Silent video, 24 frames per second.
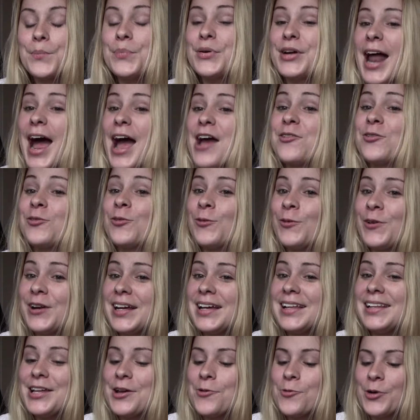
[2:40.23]
But I
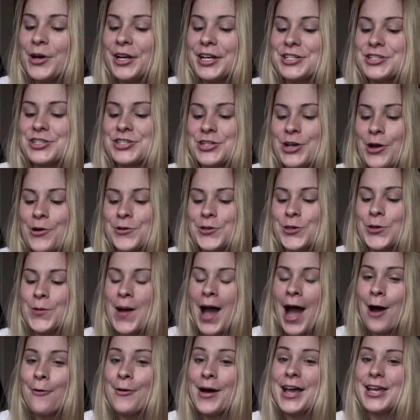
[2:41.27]
really want to show you
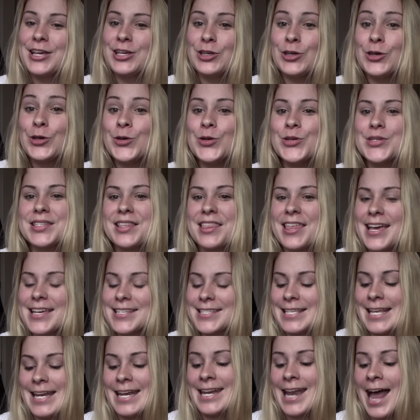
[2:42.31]
how I use
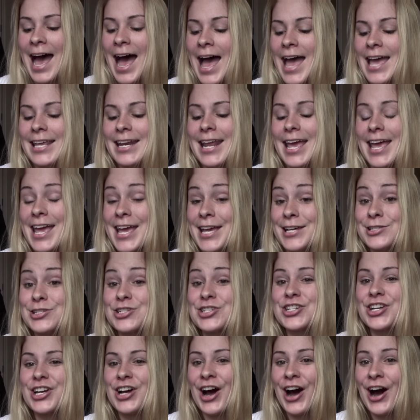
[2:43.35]
this
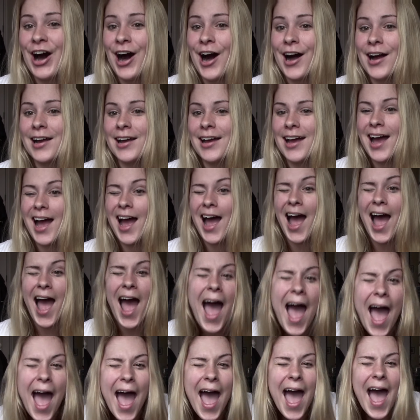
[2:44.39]
9-inch cock.
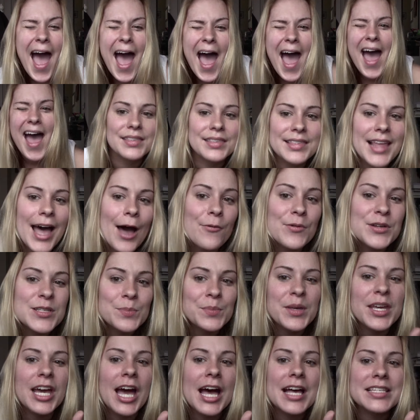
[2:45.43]
That was
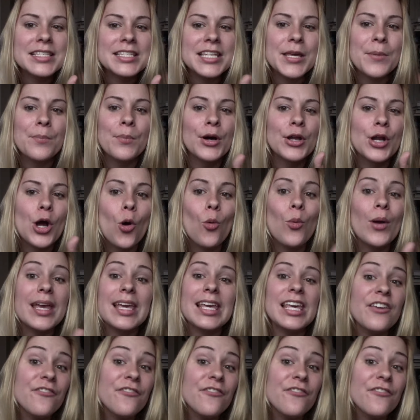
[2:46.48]
because he put a winky